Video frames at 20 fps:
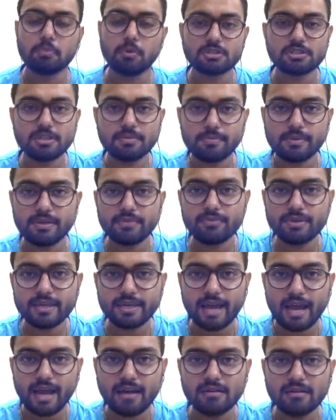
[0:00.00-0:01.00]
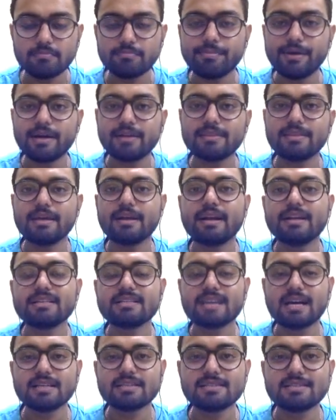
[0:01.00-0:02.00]
Possibly we can, but there are
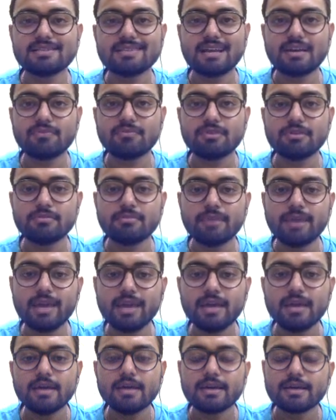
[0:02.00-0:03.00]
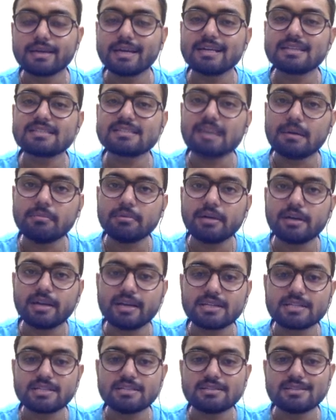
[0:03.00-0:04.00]
chances that we may get some
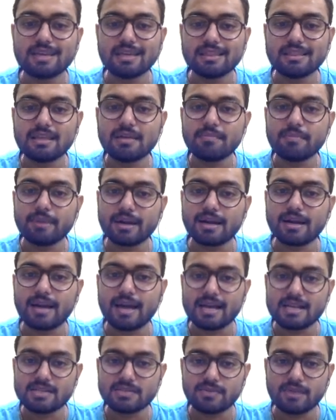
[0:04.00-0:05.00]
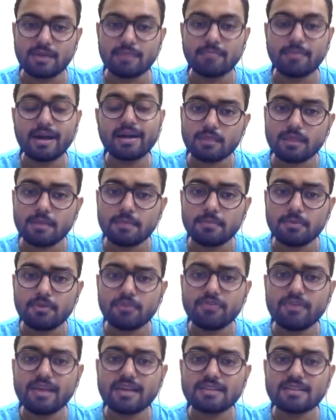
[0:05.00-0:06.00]
corrections in the middle as well. But bull
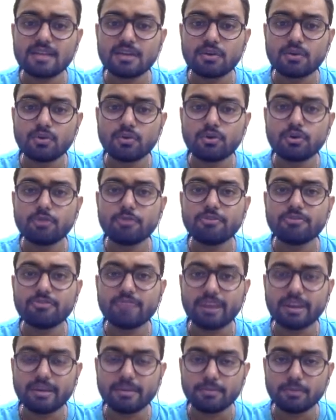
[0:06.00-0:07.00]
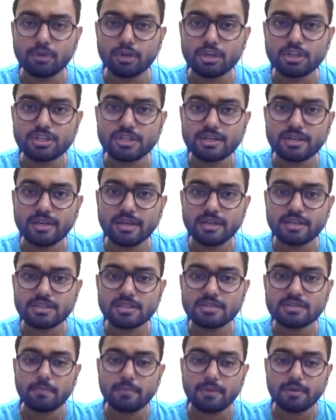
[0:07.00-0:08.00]
flags are known to be very bullish in
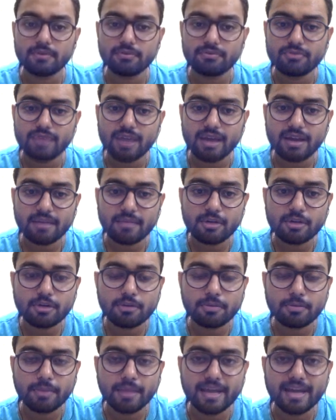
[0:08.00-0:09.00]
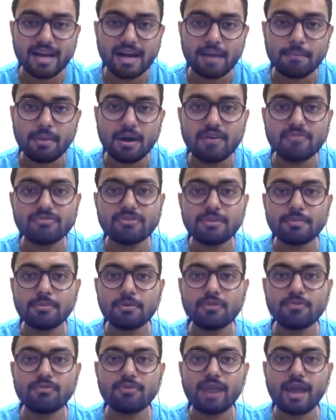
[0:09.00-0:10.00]
nature. If we are able to break above the
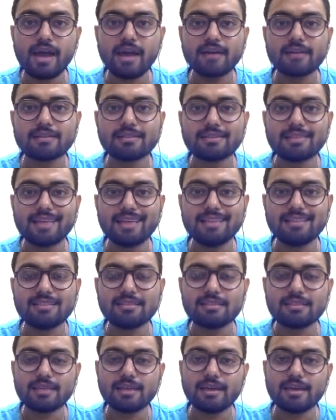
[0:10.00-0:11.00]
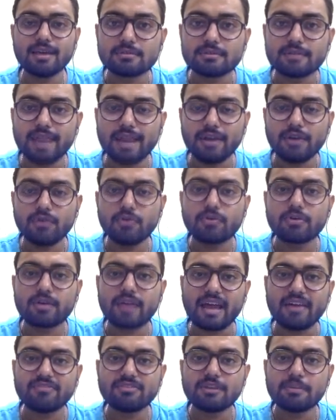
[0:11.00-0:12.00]
bull flag, then they tend to
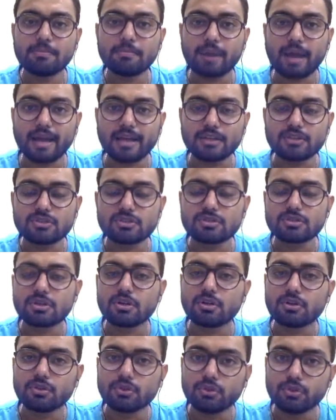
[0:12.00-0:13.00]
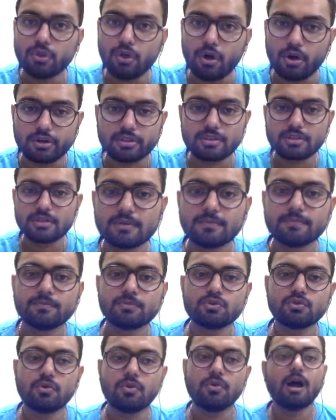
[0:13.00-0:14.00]
drive the price north.
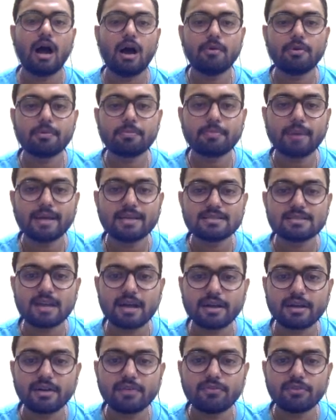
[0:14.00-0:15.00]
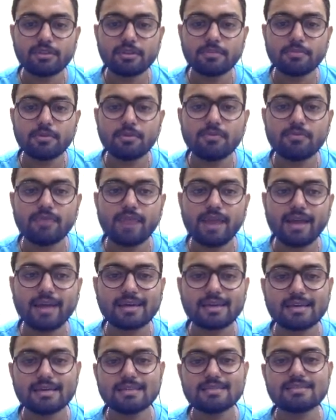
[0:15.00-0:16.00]
So our price target for the bull
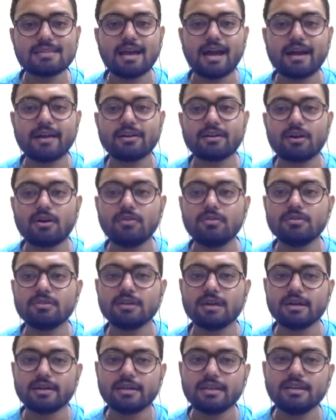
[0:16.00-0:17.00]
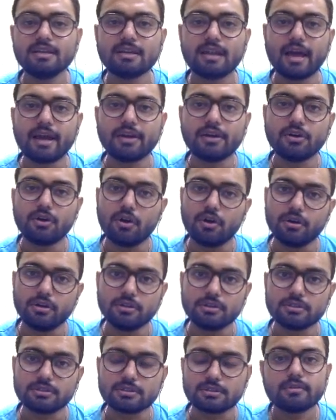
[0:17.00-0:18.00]
flag is at around
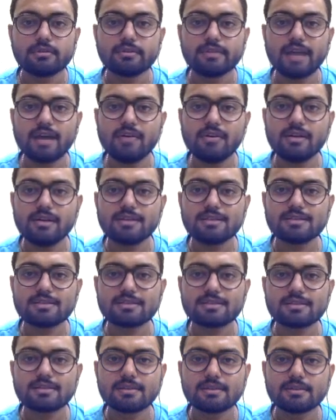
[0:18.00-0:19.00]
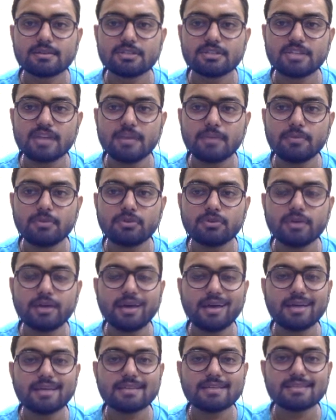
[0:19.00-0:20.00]
$39. Now let's jump to the
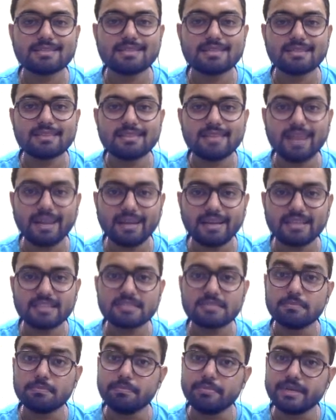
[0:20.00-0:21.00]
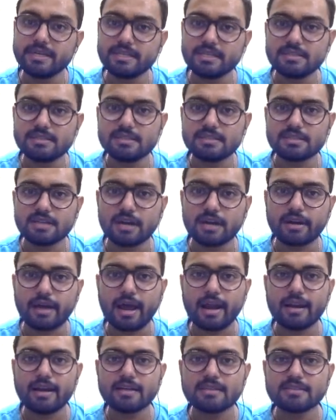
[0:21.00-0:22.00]
Synthetix BTC chart
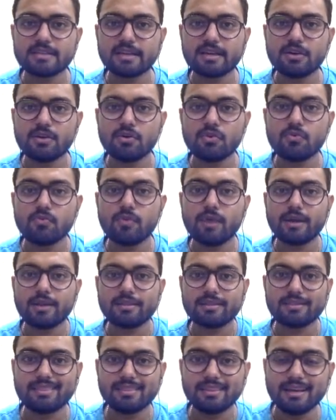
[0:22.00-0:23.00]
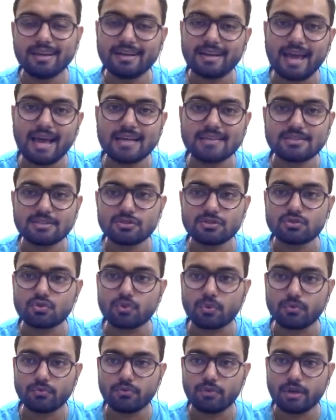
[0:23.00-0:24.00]
and let's take a look what it has in
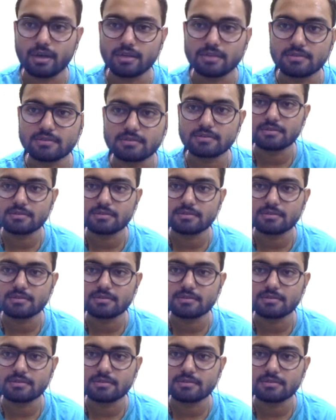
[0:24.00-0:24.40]
store for us.